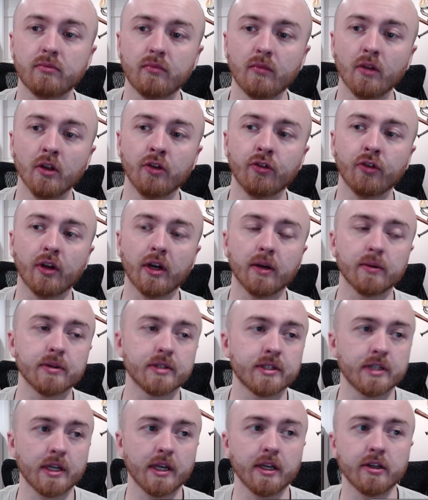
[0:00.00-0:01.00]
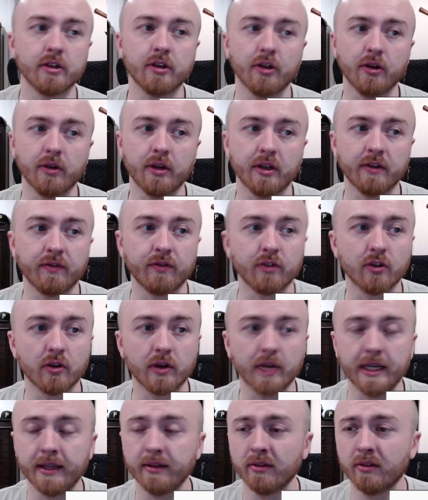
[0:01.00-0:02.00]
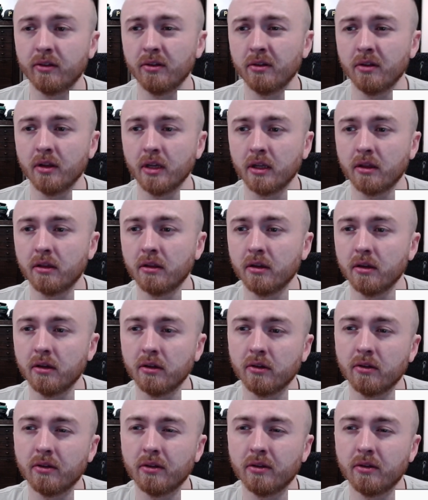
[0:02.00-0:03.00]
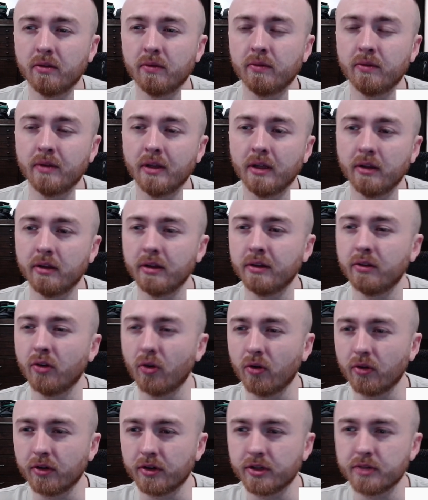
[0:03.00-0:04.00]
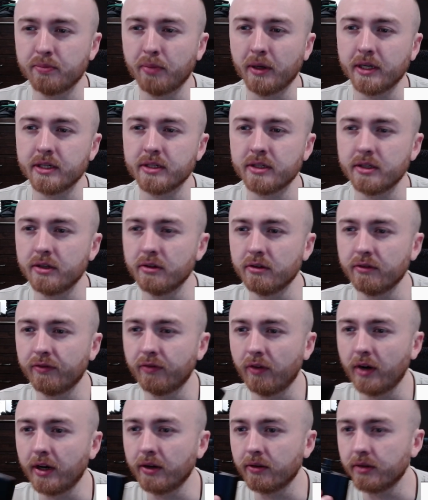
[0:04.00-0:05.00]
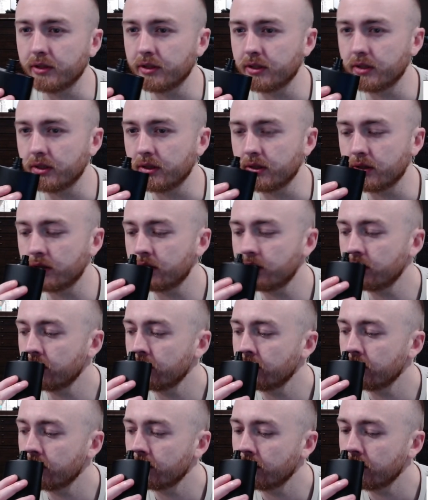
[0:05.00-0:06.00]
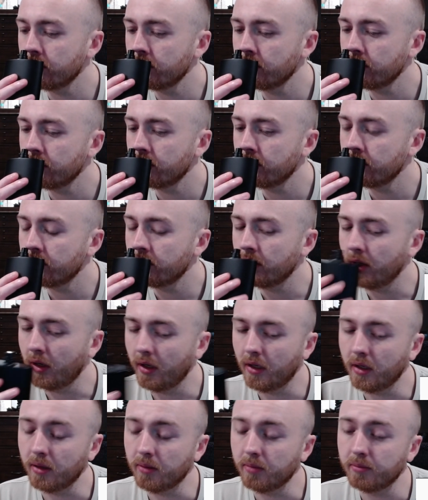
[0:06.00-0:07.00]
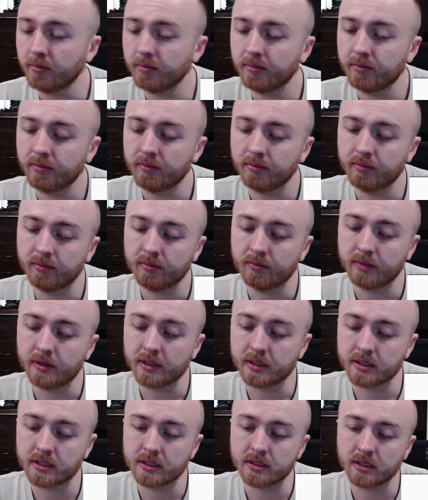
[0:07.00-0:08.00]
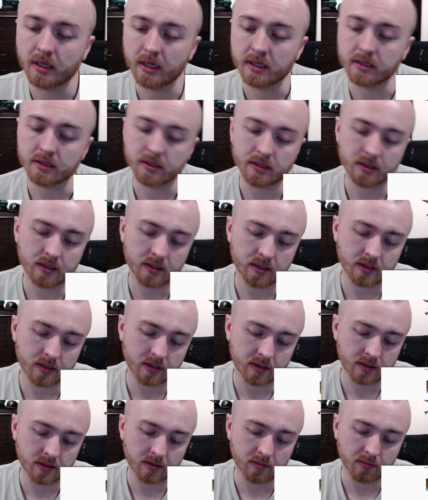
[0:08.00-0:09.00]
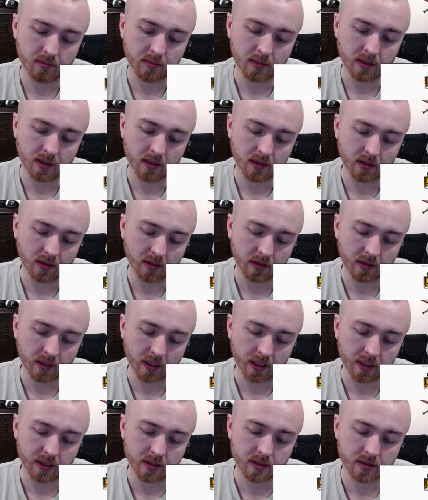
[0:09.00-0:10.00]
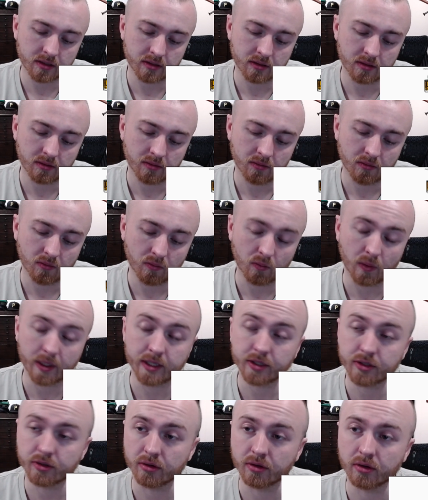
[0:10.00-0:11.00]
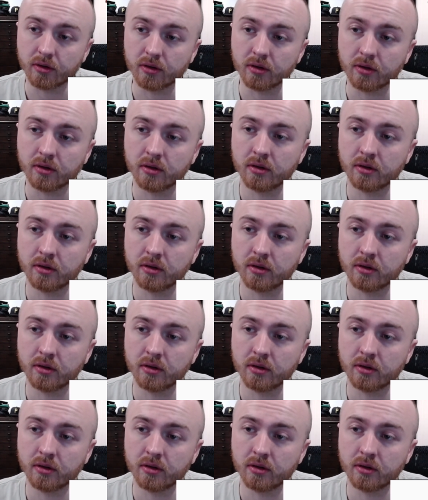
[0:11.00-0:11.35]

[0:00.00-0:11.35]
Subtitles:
So I would say, if you're into like the dark, spicier fragrances, um, this is nice. This is to me a nice winter,